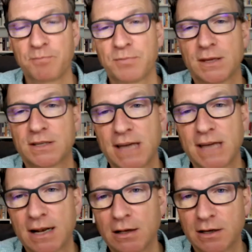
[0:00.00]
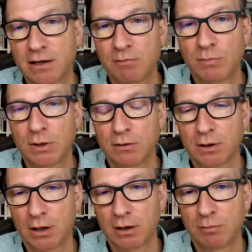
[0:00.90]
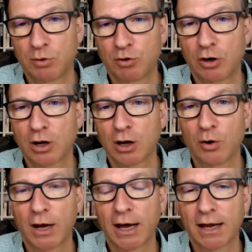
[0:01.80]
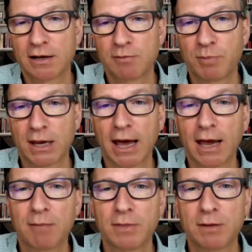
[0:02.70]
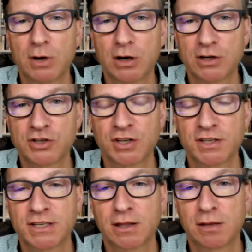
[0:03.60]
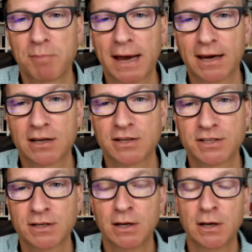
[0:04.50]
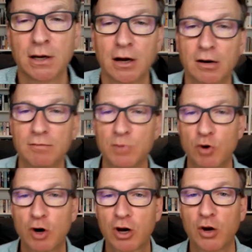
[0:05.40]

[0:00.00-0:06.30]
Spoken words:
settled in Morocco and became the merchants and the bankers of Morocco.